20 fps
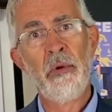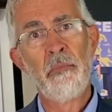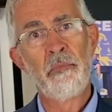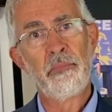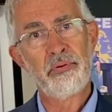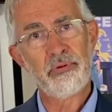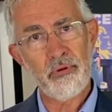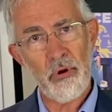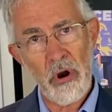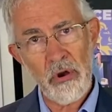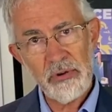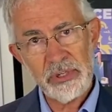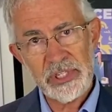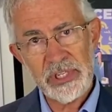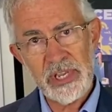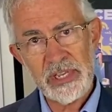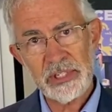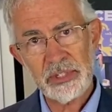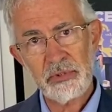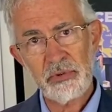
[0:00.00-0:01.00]

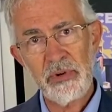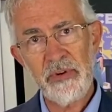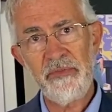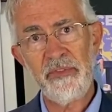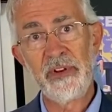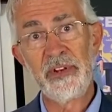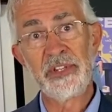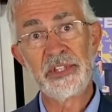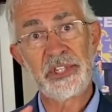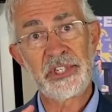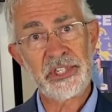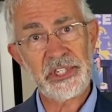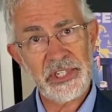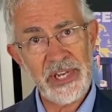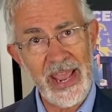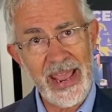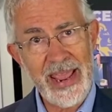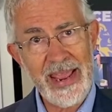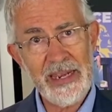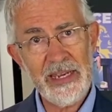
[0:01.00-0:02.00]
process-driven,
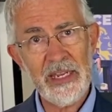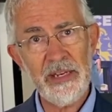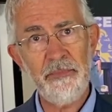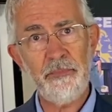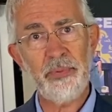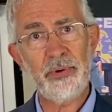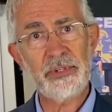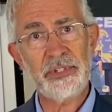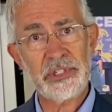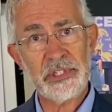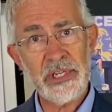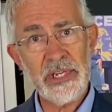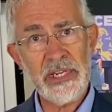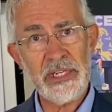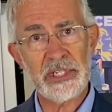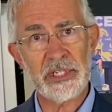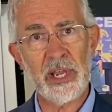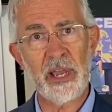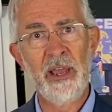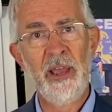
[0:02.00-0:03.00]
standard
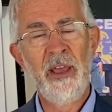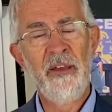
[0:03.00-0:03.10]
procedure